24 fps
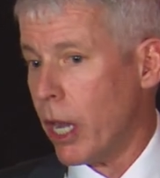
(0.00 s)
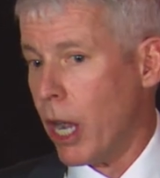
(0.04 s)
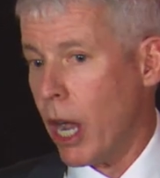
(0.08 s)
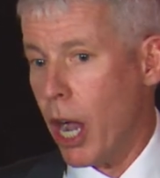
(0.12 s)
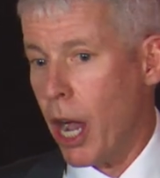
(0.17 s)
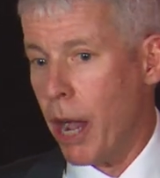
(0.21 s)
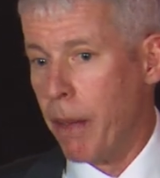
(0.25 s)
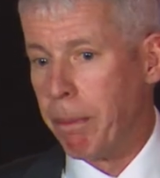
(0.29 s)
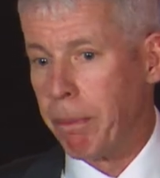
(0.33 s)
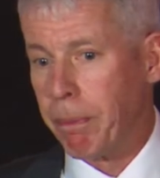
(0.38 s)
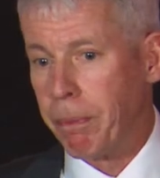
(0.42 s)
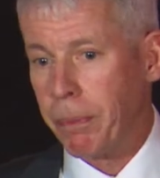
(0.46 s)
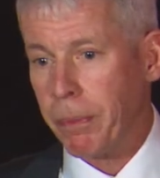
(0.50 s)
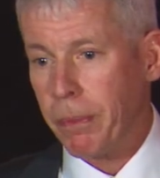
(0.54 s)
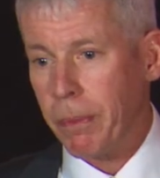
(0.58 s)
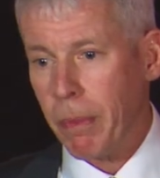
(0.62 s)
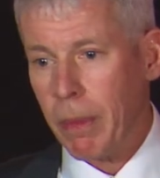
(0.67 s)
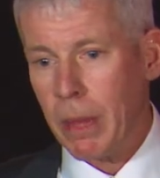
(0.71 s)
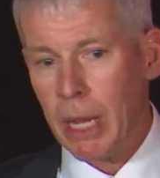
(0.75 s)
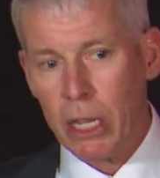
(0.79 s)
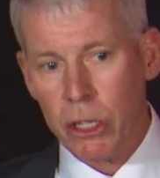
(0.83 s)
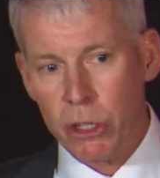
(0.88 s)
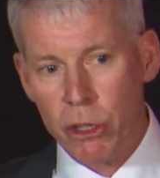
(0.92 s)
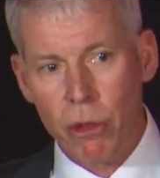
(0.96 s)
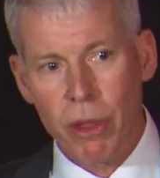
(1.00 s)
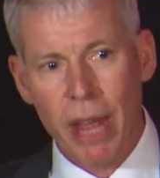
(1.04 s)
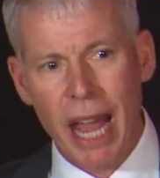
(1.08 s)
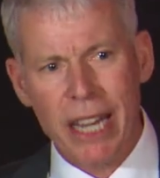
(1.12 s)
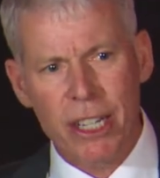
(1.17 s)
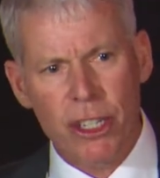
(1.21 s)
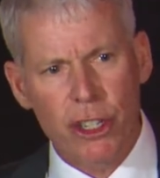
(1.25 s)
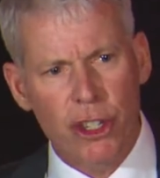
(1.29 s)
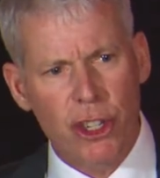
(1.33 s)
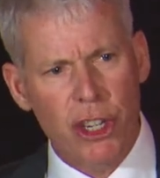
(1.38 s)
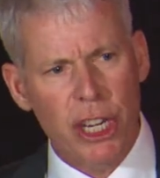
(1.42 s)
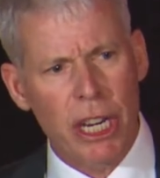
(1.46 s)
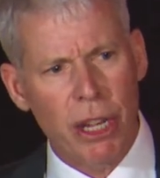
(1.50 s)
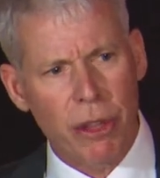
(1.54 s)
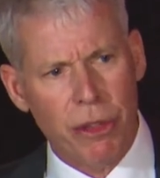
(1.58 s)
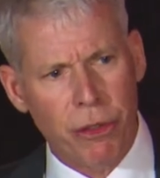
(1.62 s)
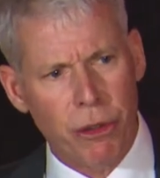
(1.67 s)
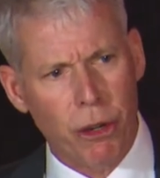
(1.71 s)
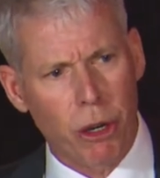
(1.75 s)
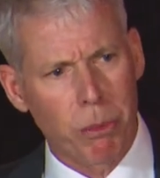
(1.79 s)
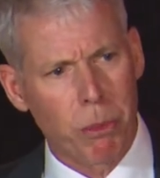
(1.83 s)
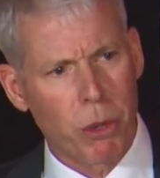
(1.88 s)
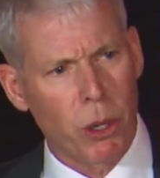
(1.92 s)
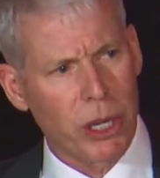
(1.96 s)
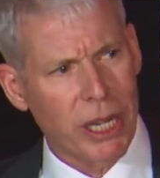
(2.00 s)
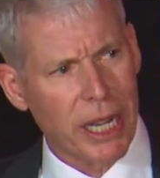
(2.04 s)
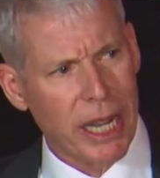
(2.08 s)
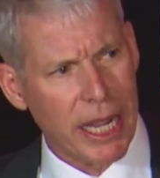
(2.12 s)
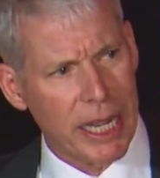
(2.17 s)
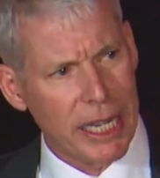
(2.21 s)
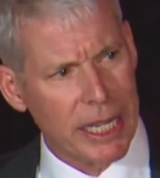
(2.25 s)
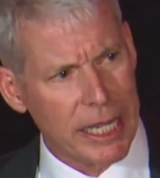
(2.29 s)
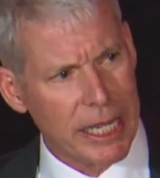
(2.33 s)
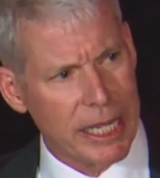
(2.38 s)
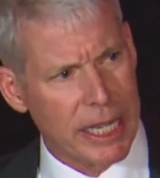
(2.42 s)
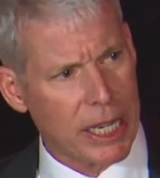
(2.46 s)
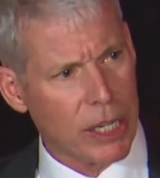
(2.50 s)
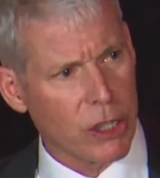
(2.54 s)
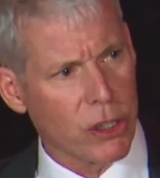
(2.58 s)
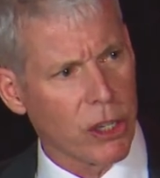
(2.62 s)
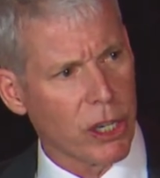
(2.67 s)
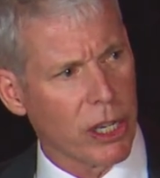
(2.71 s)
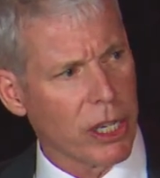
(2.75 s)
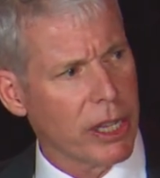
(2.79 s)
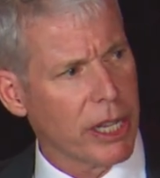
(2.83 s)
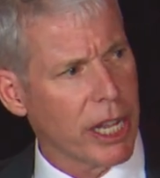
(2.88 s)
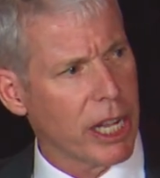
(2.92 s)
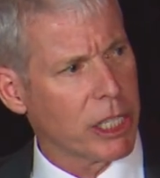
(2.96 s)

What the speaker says: So that geothermal condition